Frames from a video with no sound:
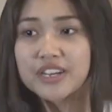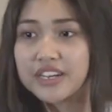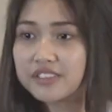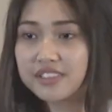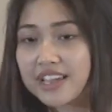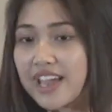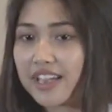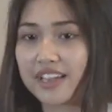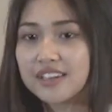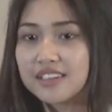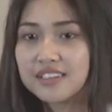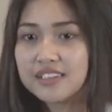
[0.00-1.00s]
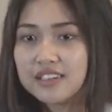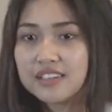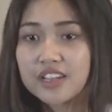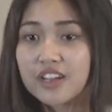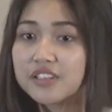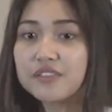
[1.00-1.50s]
you're here today,
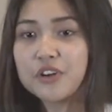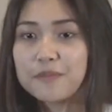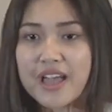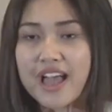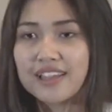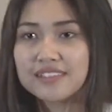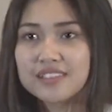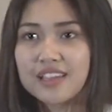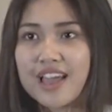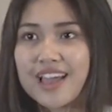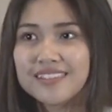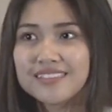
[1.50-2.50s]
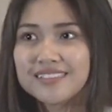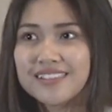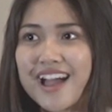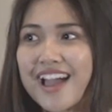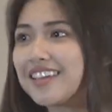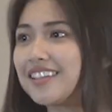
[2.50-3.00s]
because of your past. And
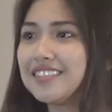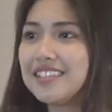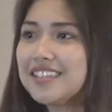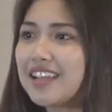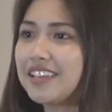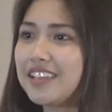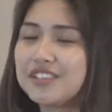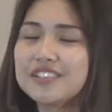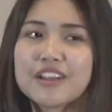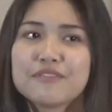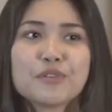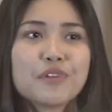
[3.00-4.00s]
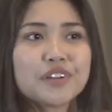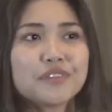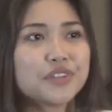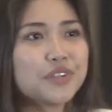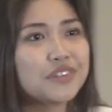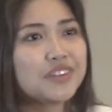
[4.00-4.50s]
I can see that each and every one
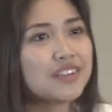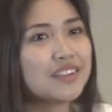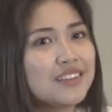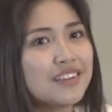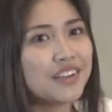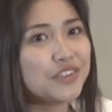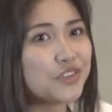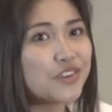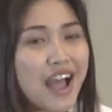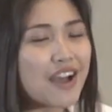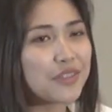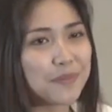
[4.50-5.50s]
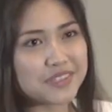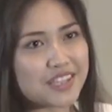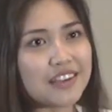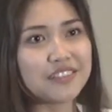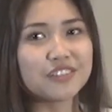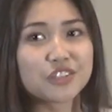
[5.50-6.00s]
of you, you have the
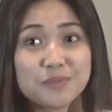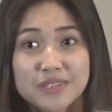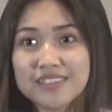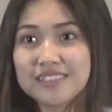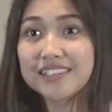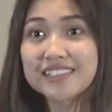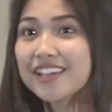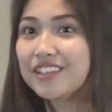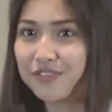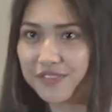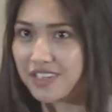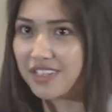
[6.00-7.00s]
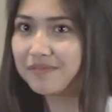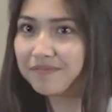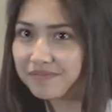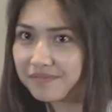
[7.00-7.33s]
potential to be successful.